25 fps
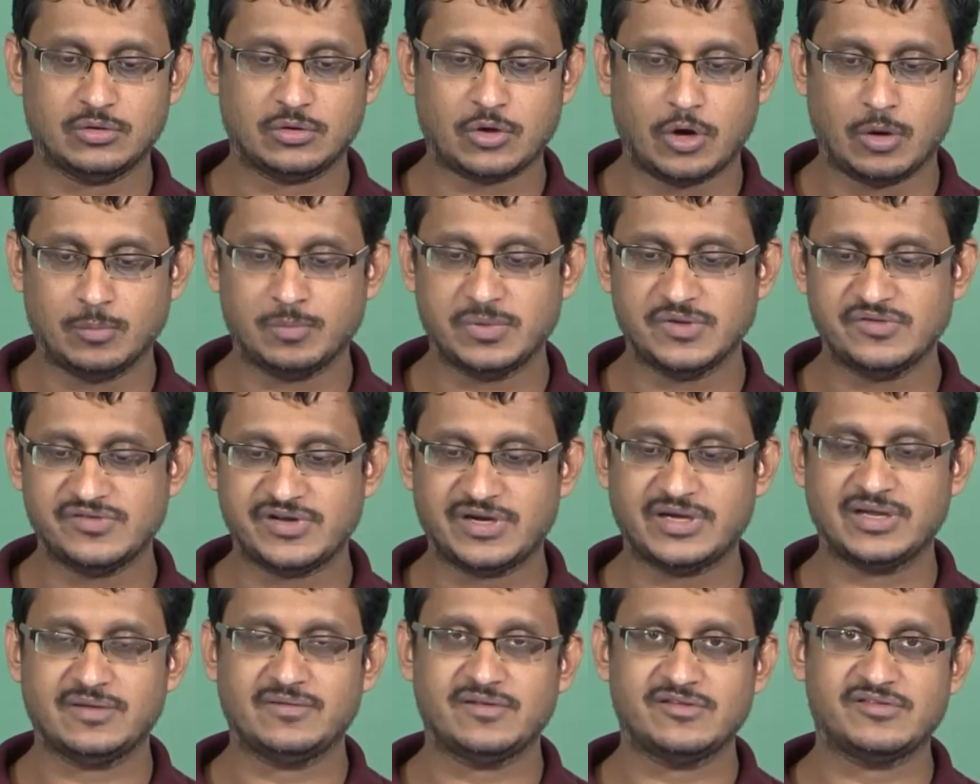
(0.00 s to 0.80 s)

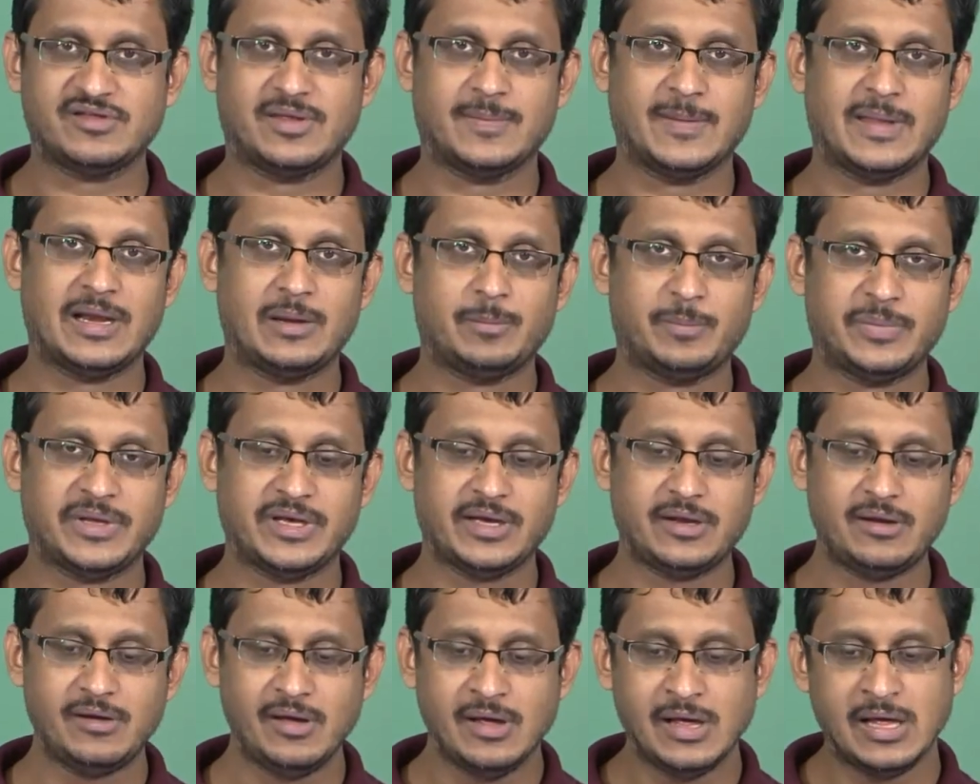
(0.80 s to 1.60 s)
compensating this
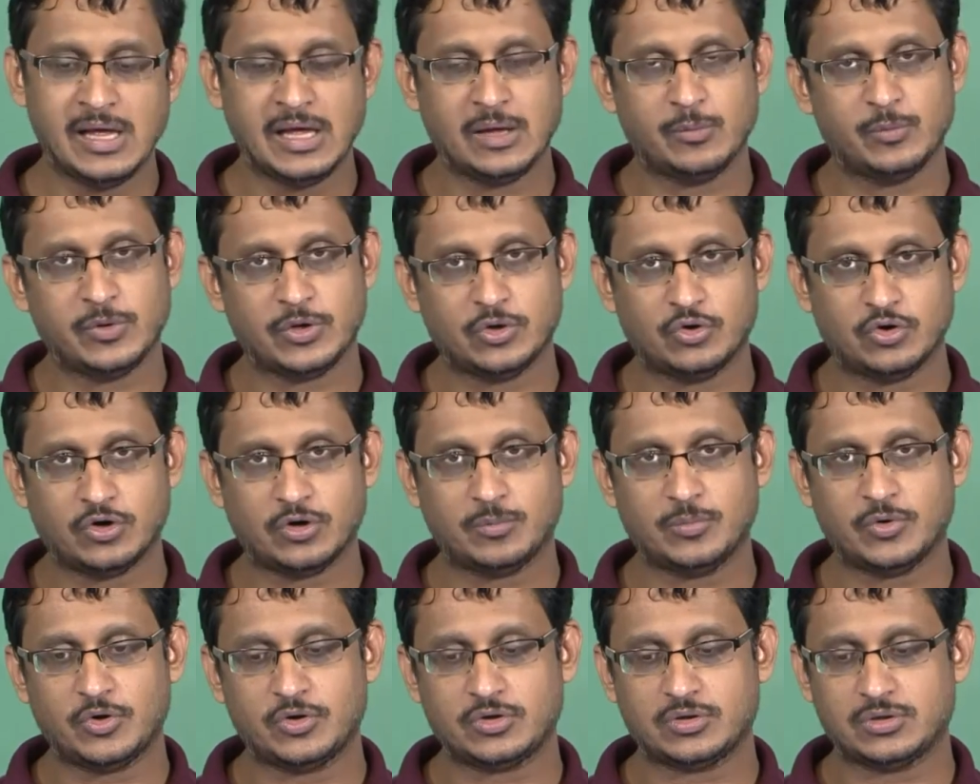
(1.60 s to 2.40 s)
NLPN? We go
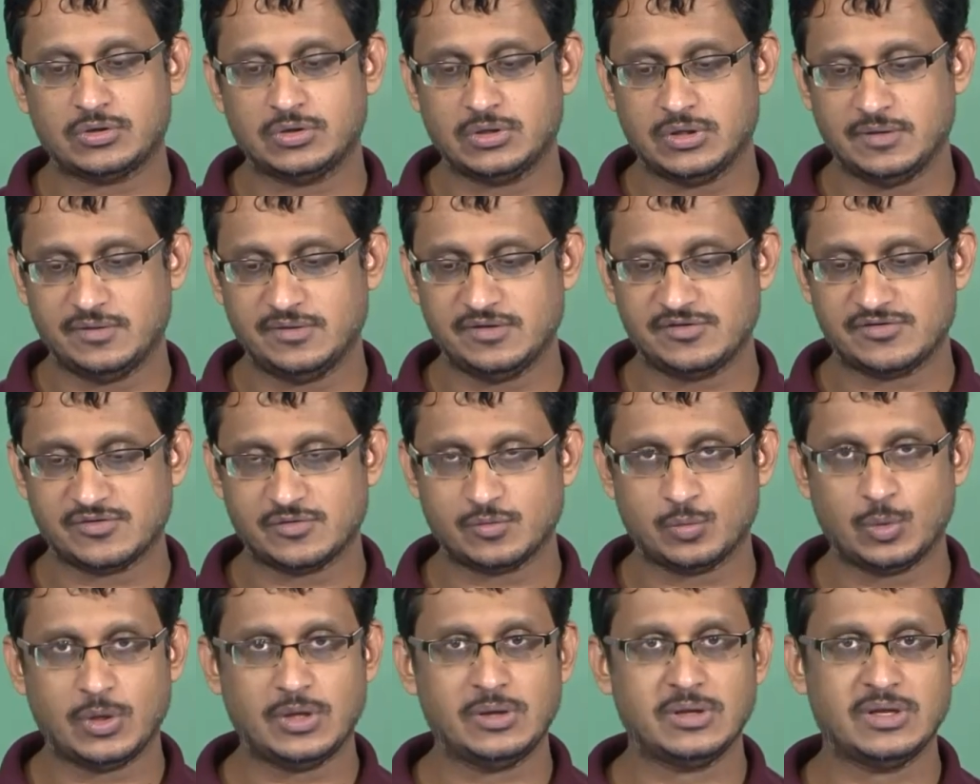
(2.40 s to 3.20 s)
about this
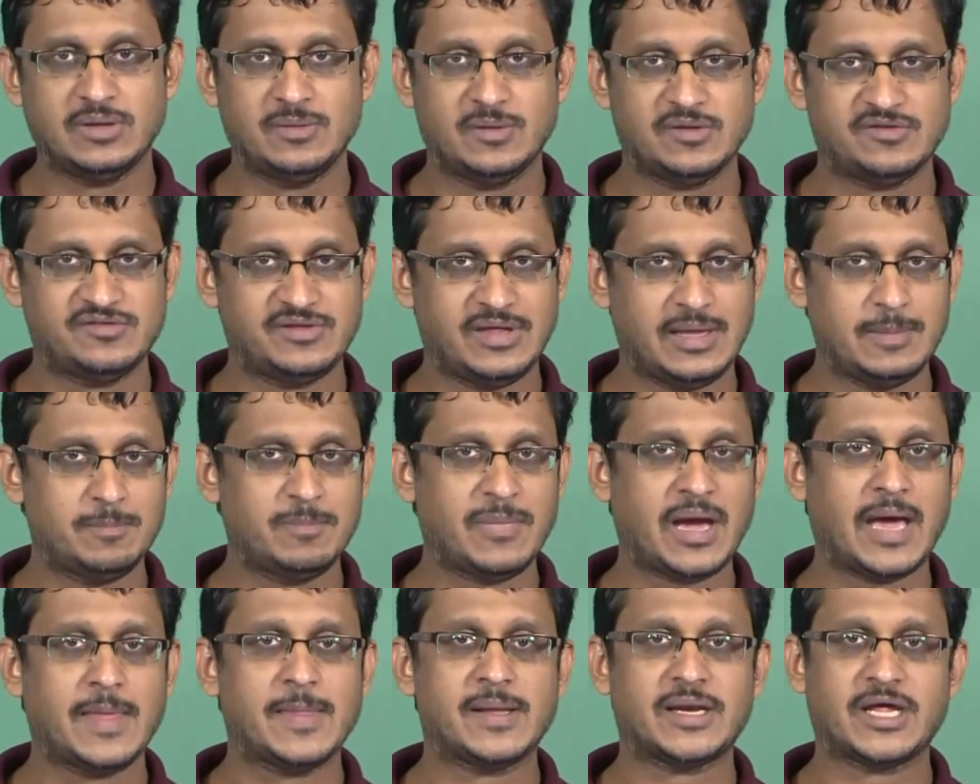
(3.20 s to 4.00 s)
one in the same
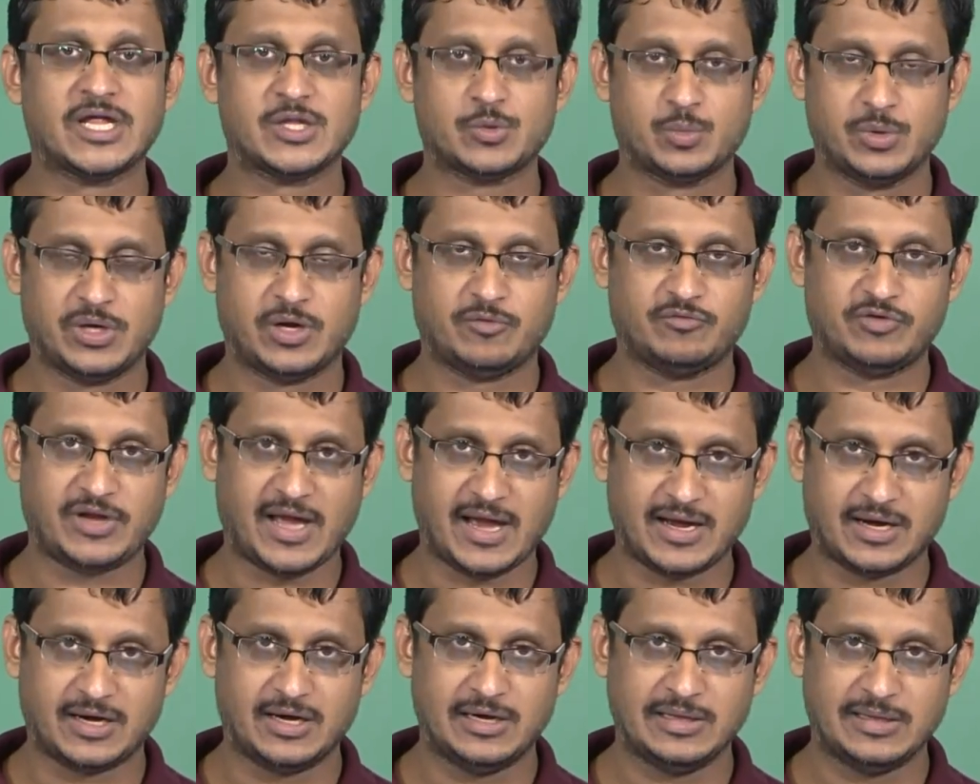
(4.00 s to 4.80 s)
manner as we have
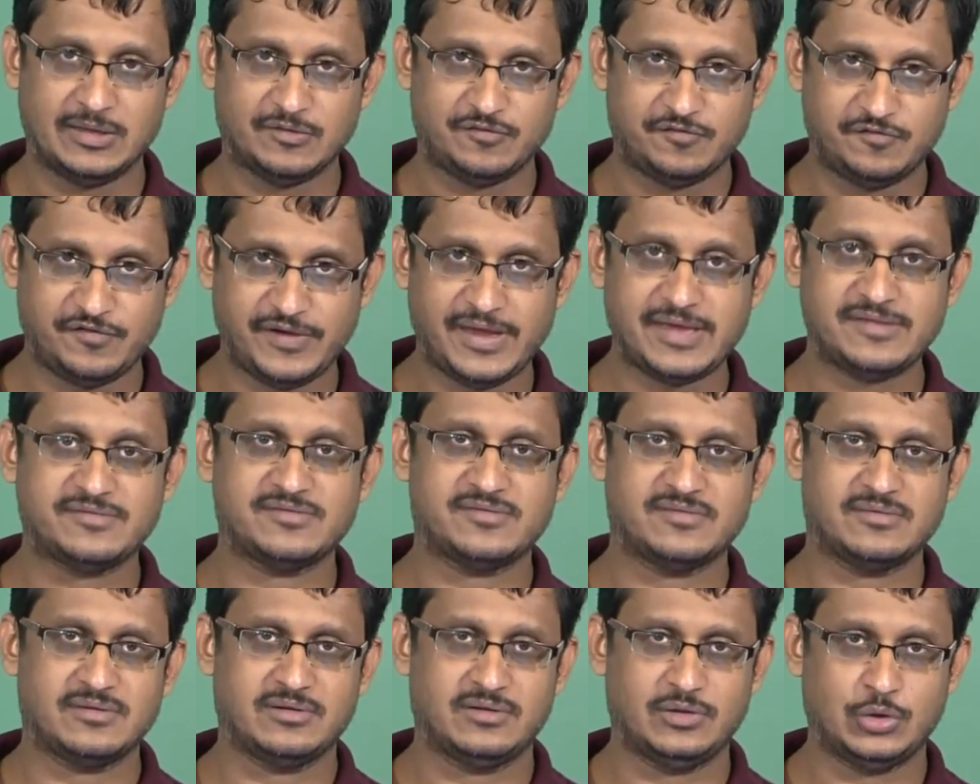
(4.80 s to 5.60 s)
tackled the phase
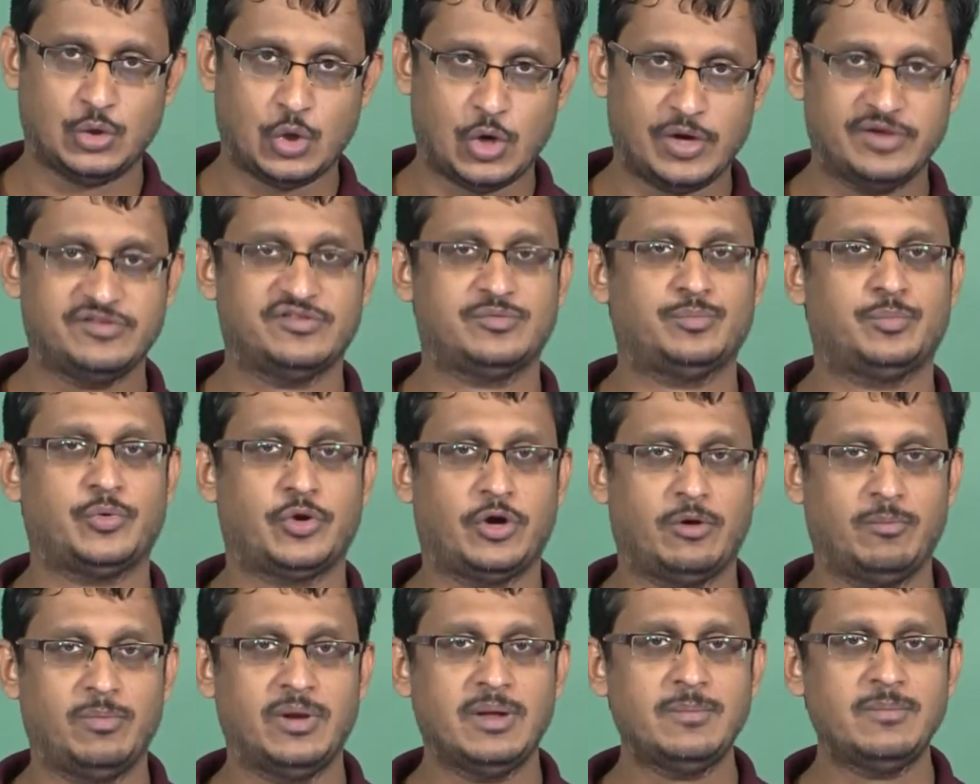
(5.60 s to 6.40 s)
noise
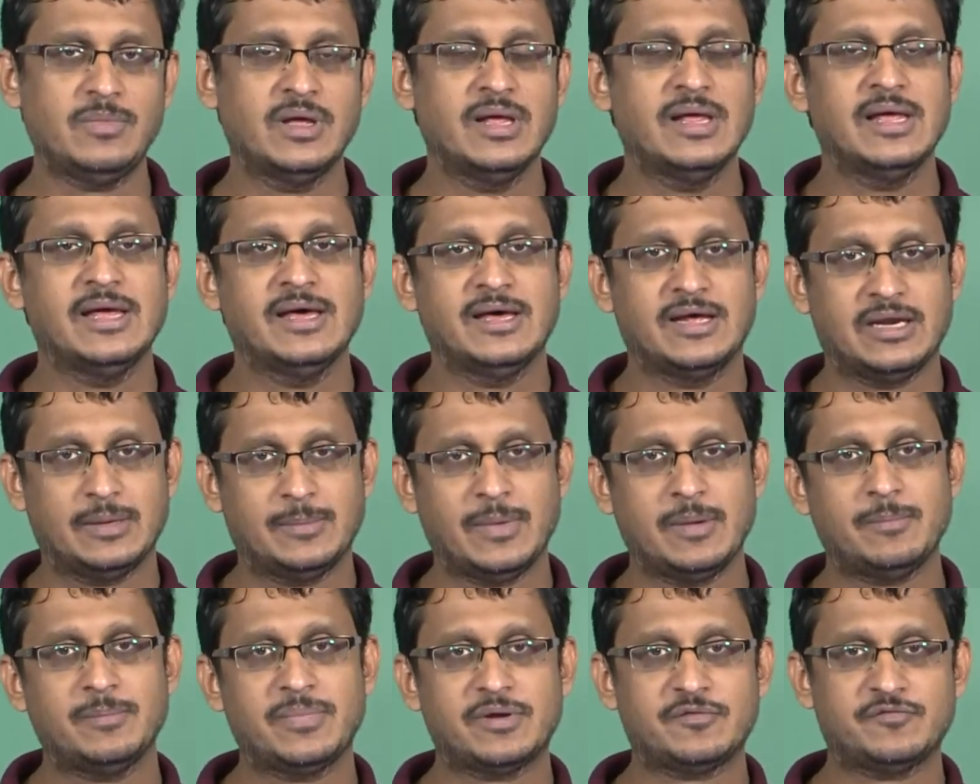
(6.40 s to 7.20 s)
problem.
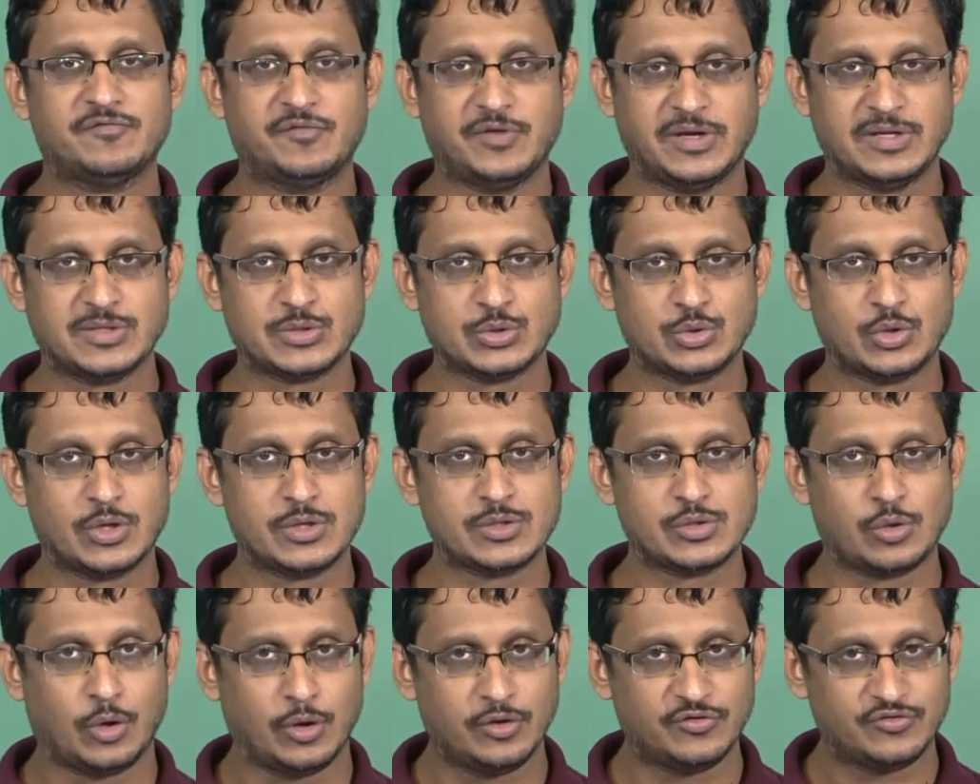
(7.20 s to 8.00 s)
Remember phase noise
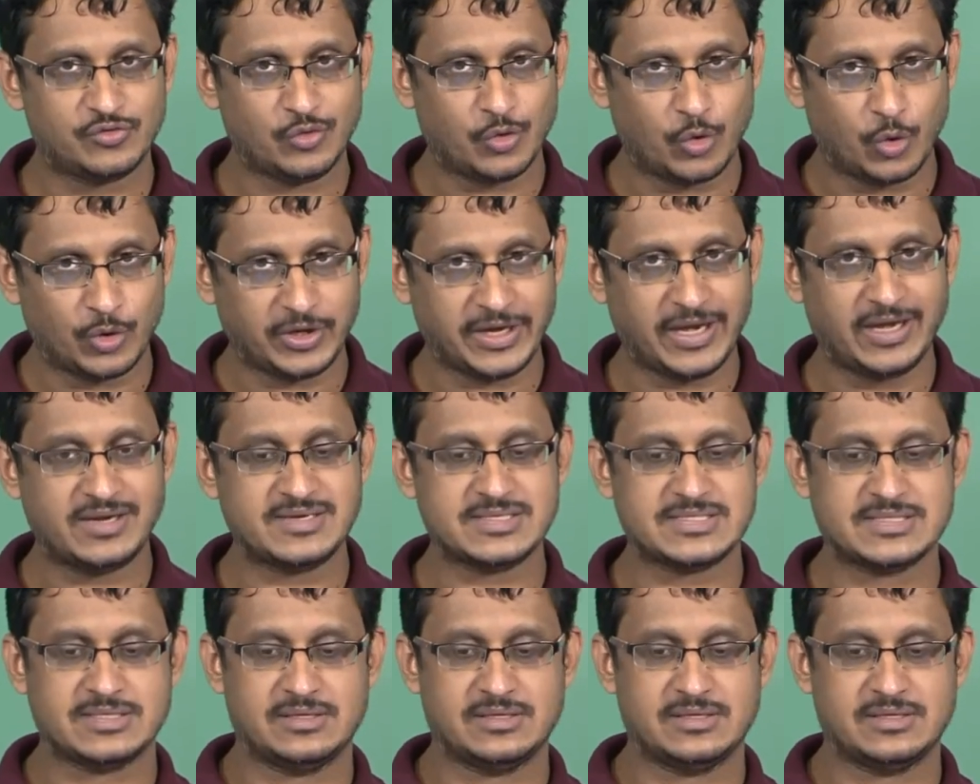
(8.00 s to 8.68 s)
also rotates